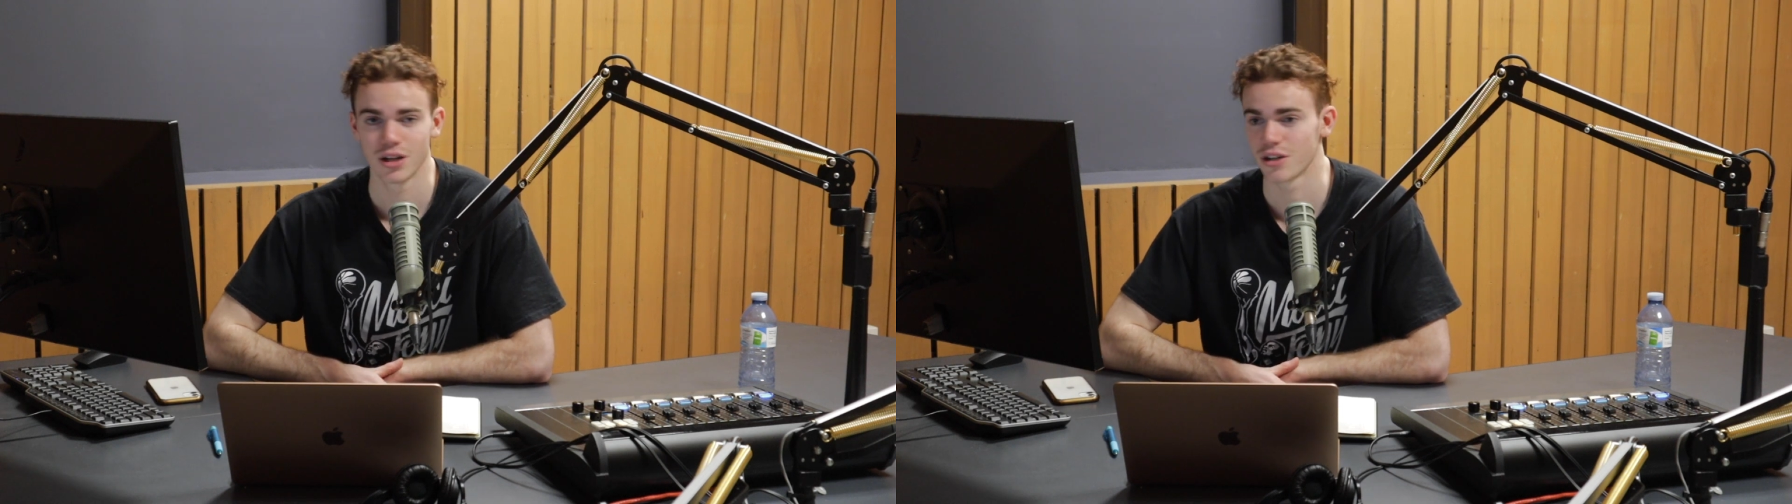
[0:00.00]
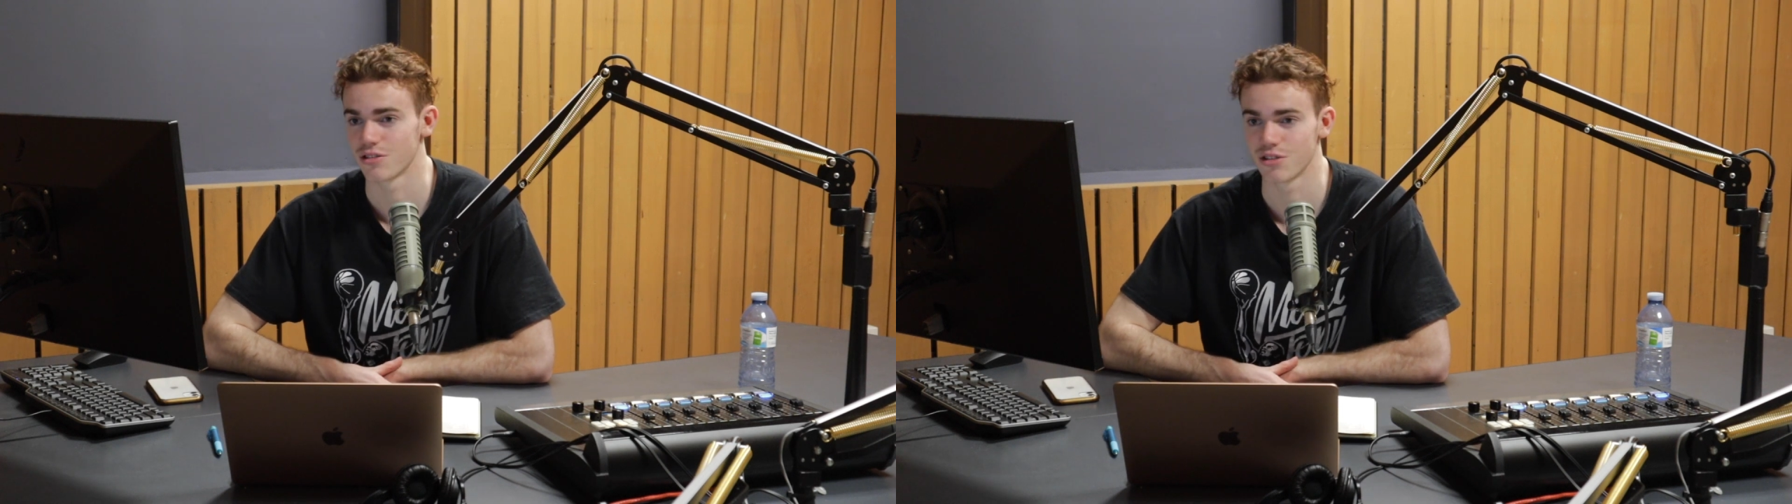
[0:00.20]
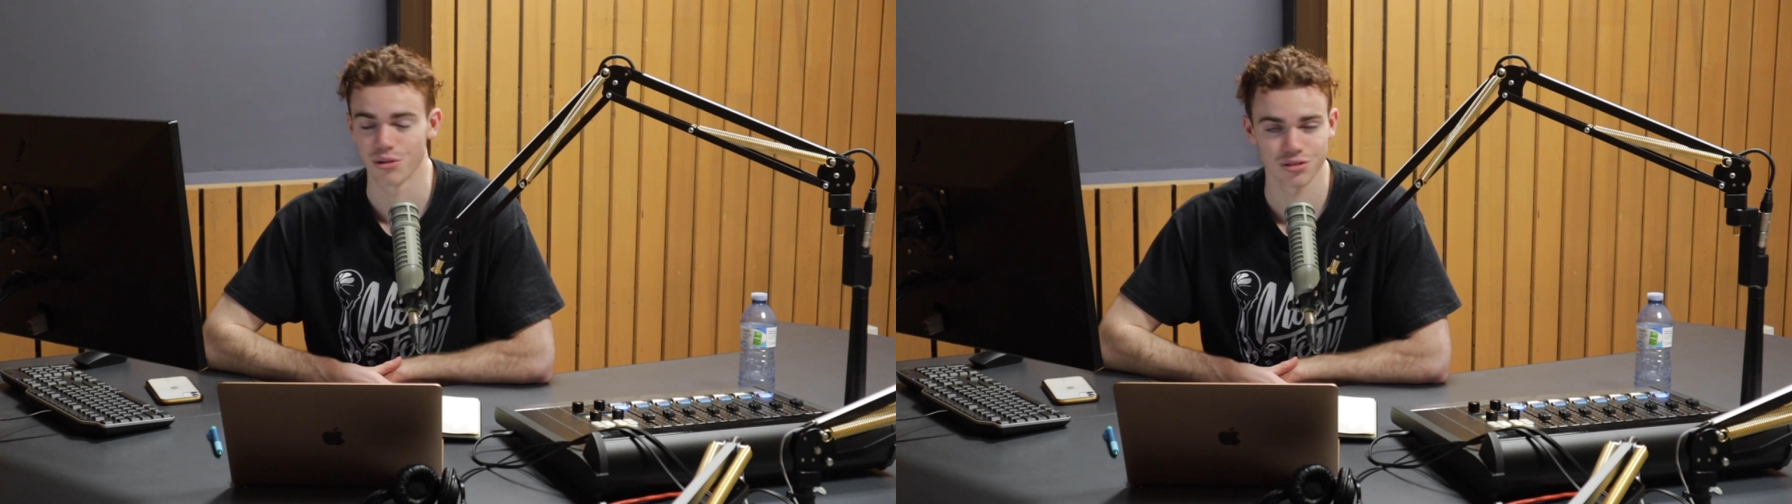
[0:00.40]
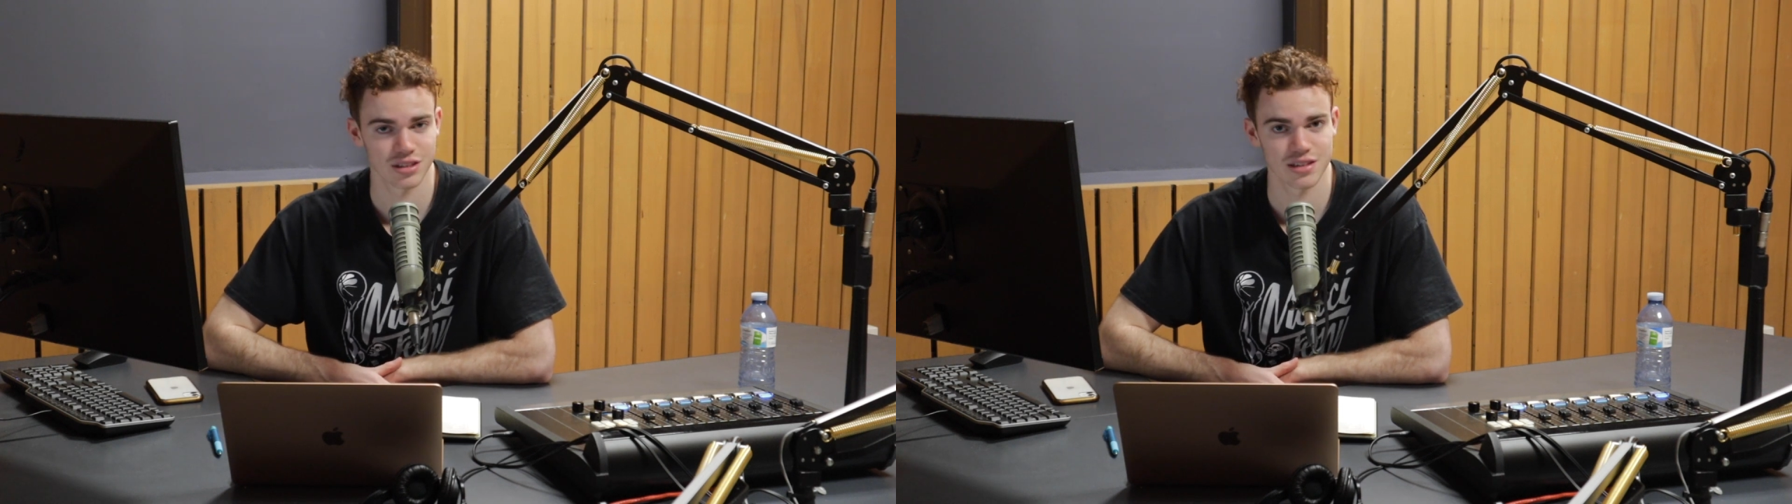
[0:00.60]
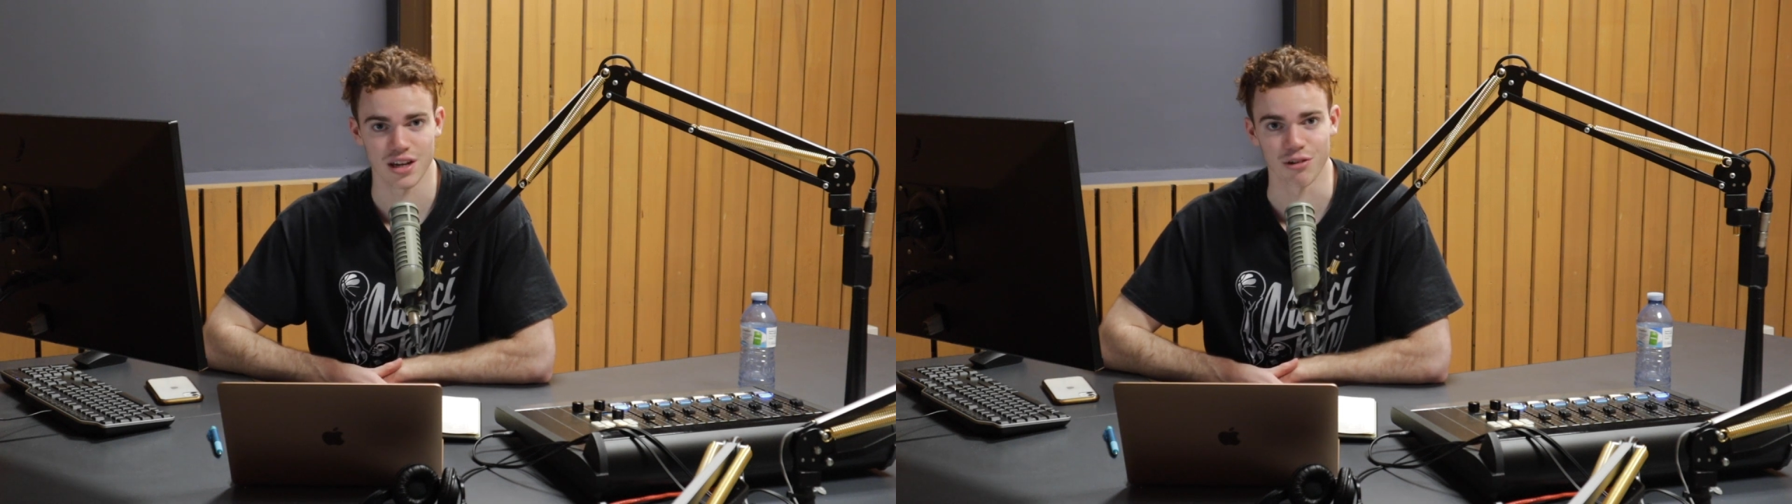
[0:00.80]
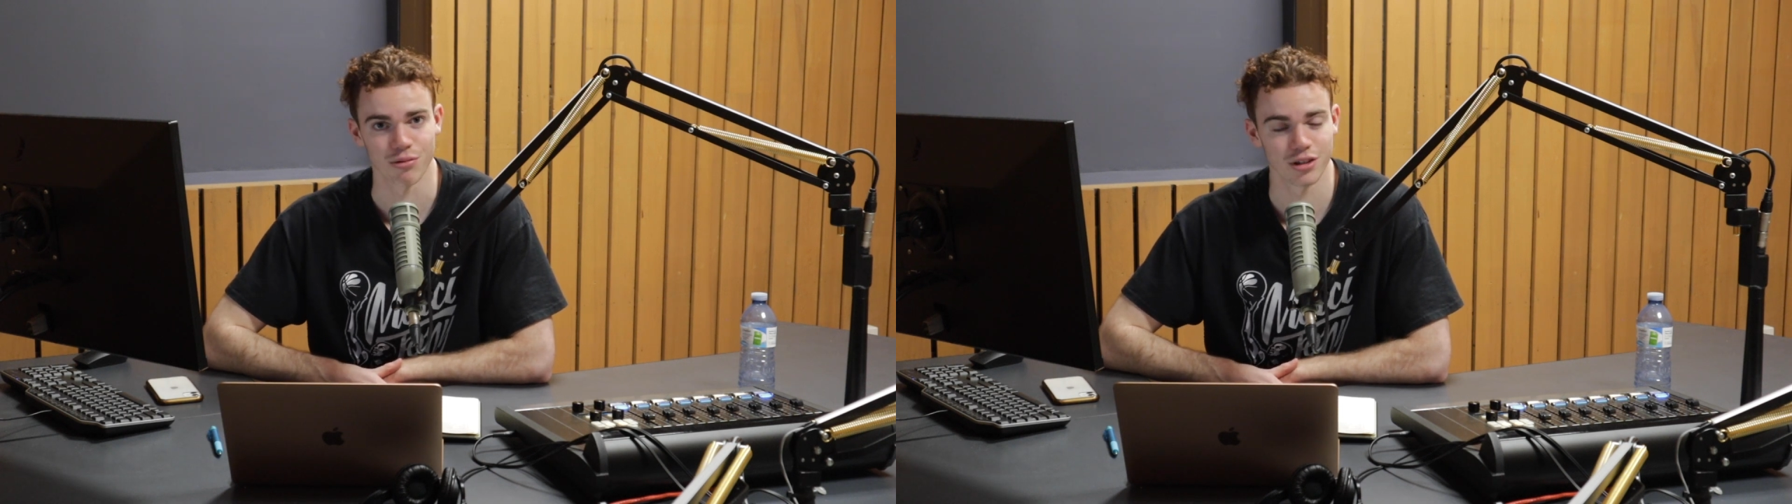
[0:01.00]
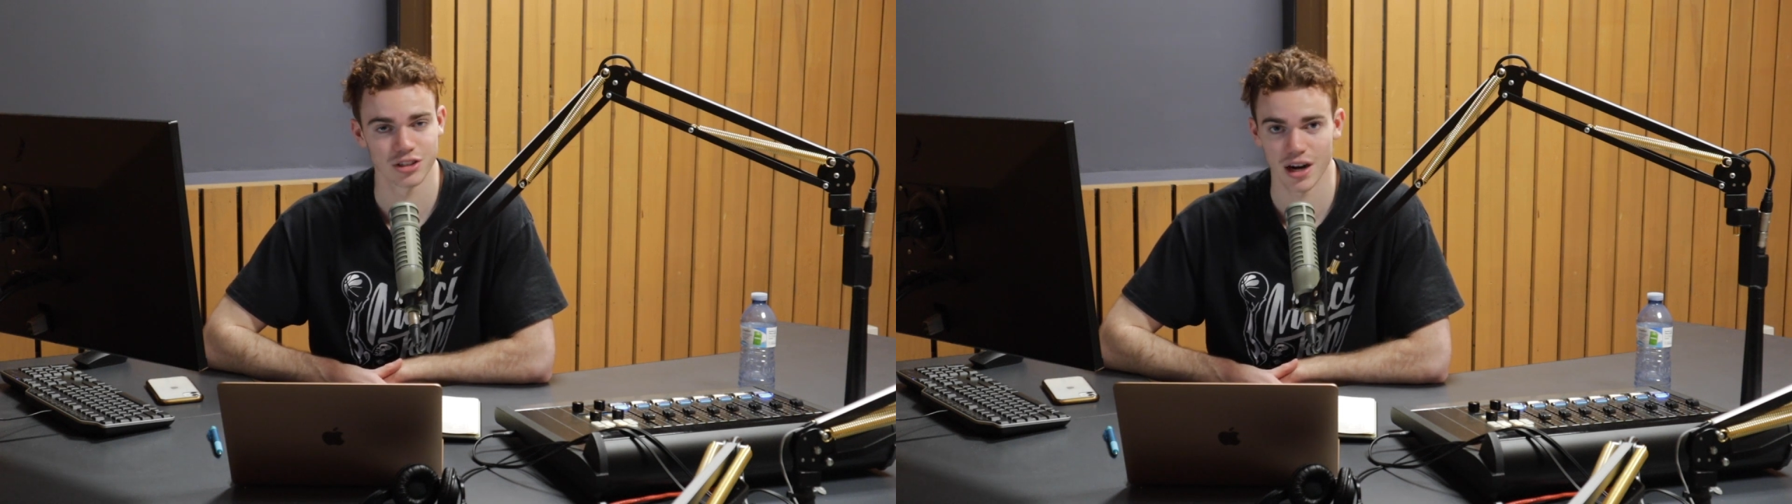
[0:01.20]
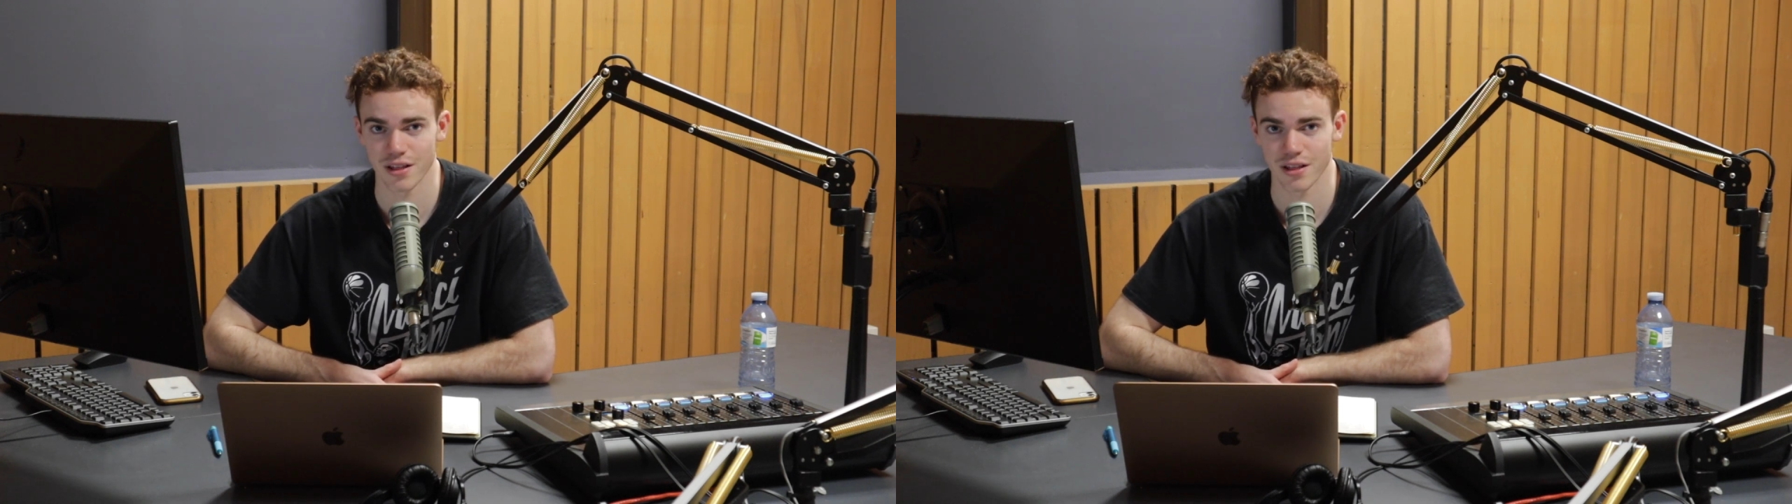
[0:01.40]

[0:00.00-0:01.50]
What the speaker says: Because Golden State's got a real shot